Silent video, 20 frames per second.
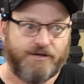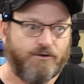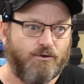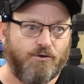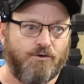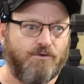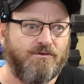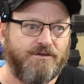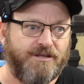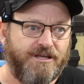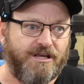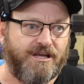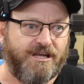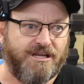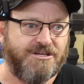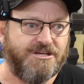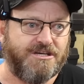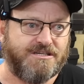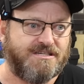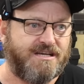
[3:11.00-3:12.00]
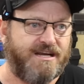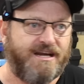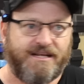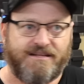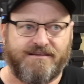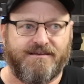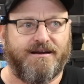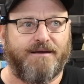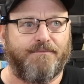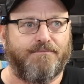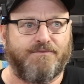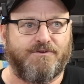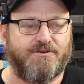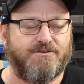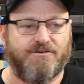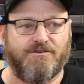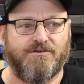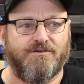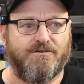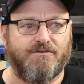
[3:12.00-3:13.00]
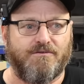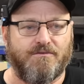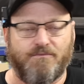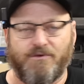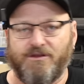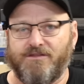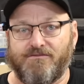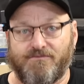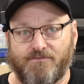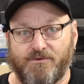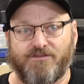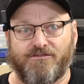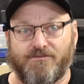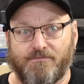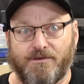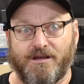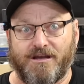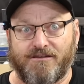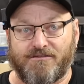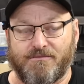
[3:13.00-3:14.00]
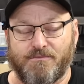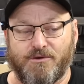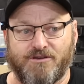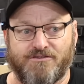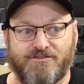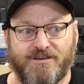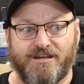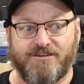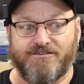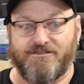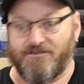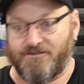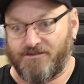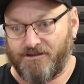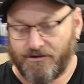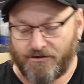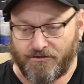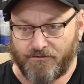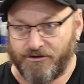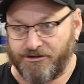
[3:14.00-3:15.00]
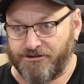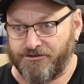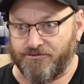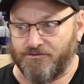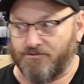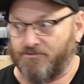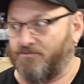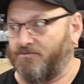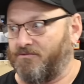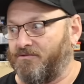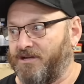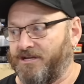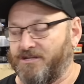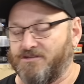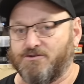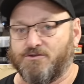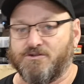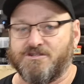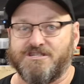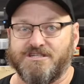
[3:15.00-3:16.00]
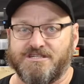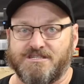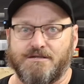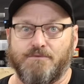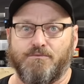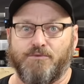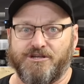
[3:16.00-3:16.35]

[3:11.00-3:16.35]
at all. You can just connect it up to with with some customization to your original exhaust system,